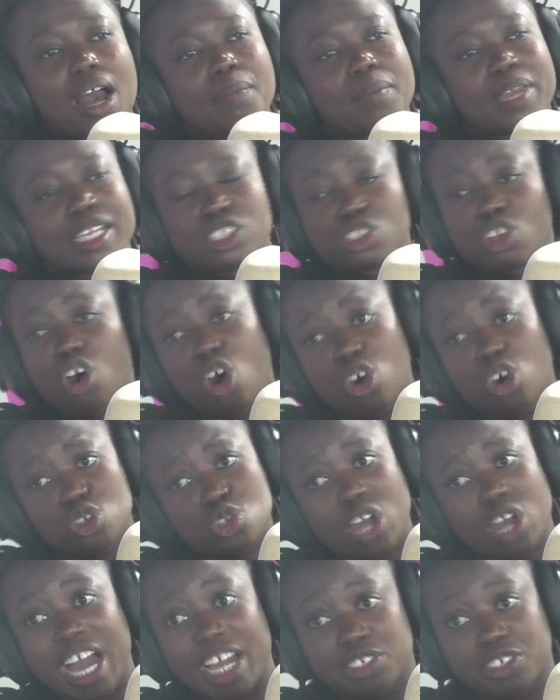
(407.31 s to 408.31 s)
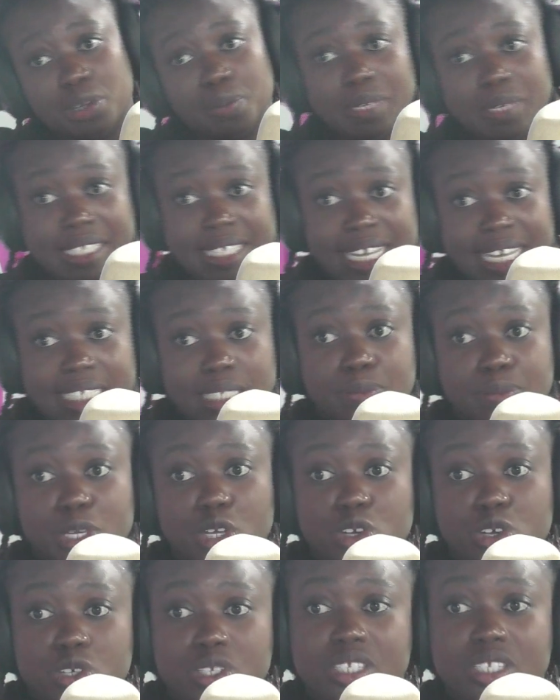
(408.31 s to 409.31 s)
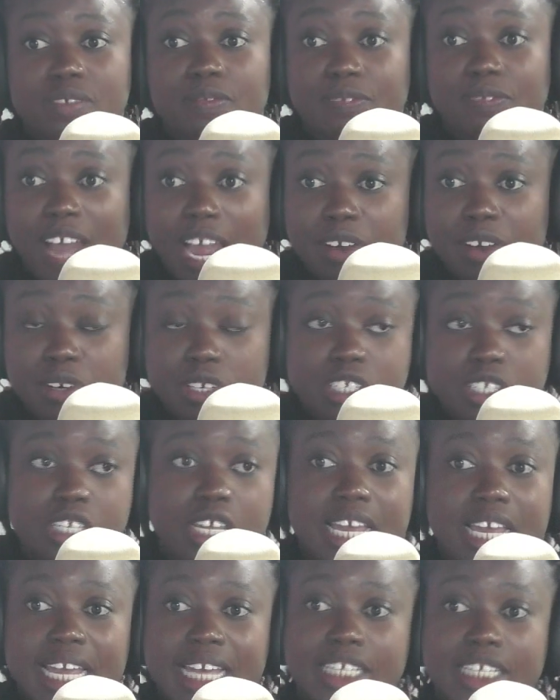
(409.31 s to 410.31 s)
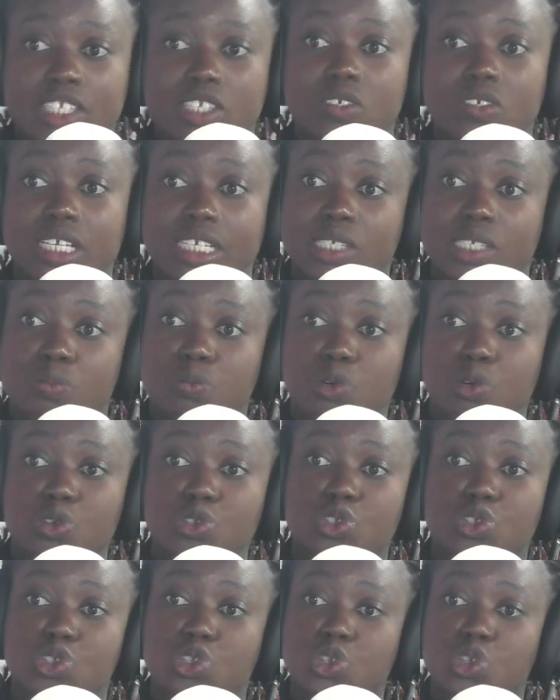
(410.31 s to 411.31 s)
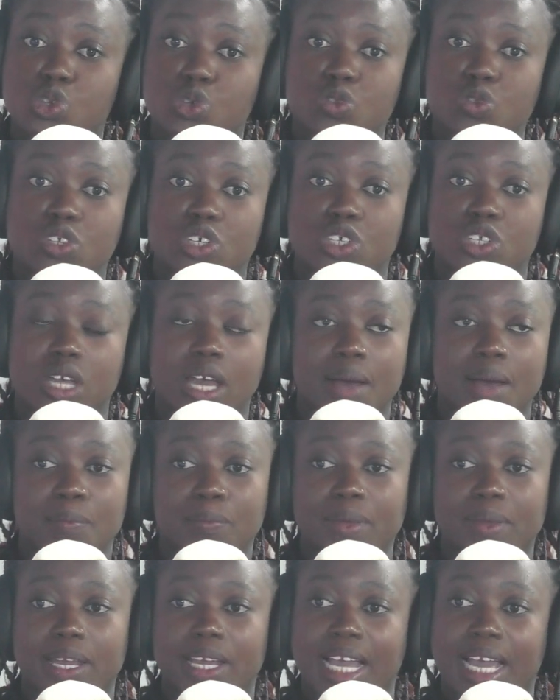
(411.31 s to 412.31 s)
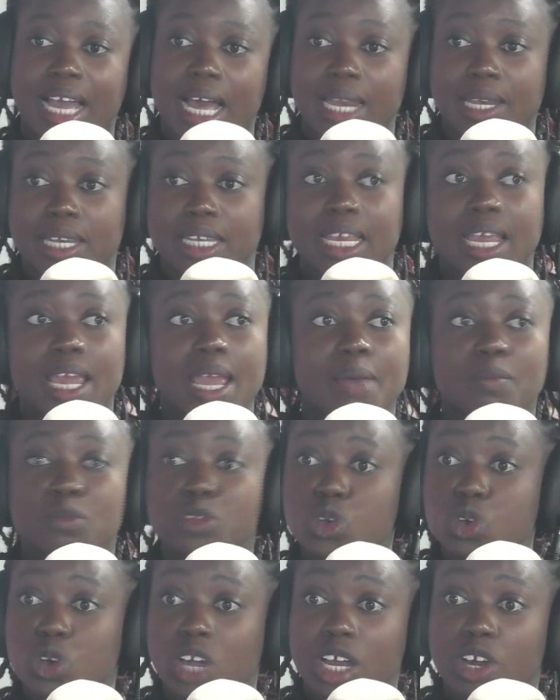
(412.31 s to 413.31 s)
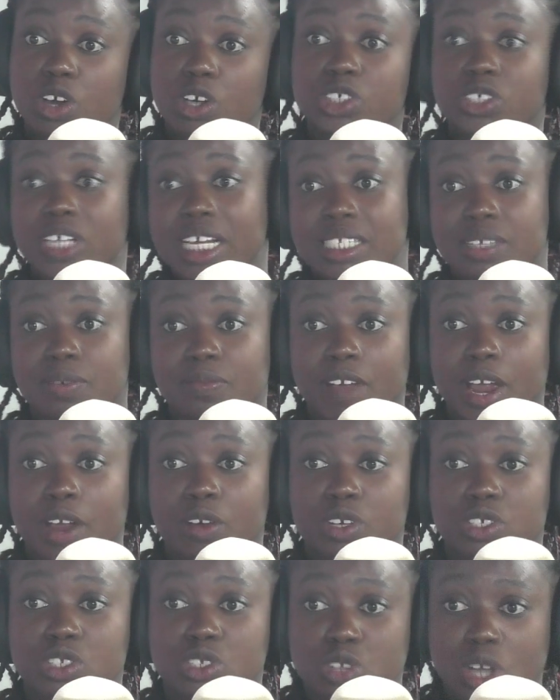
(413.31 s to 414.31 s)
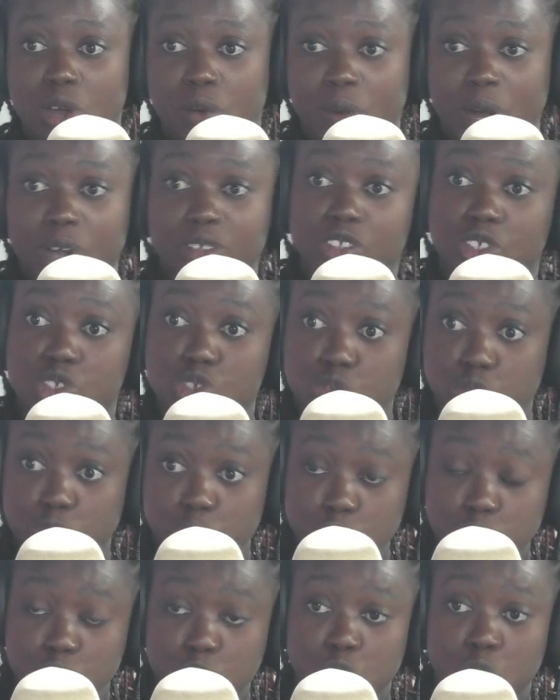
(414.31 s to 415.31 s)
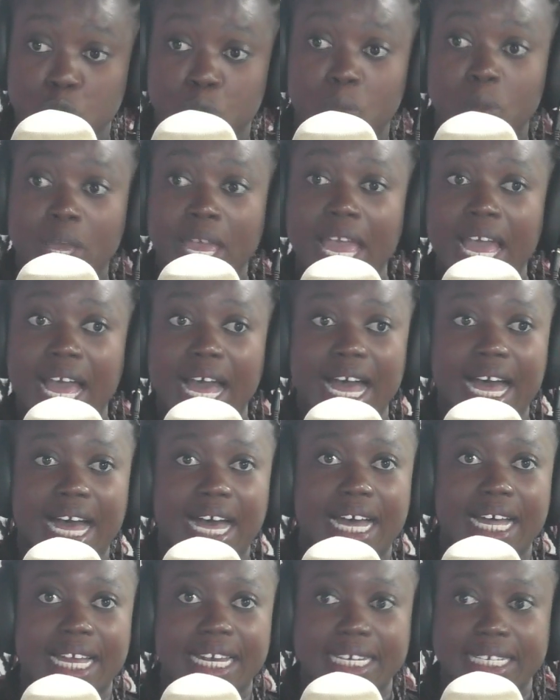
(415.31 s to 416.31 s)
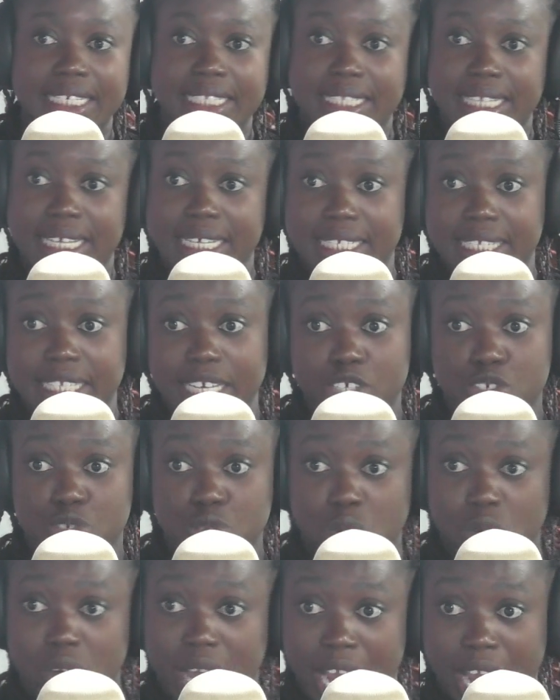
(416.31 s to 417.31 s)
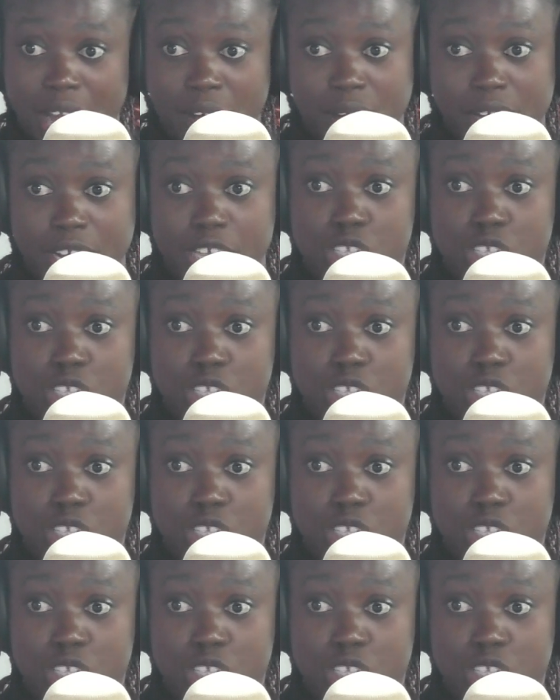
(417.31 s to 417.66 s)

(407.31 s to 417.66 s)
it's not also 100% because the virus is still exposed to the you can contract the virus around the scrotum and the sexual area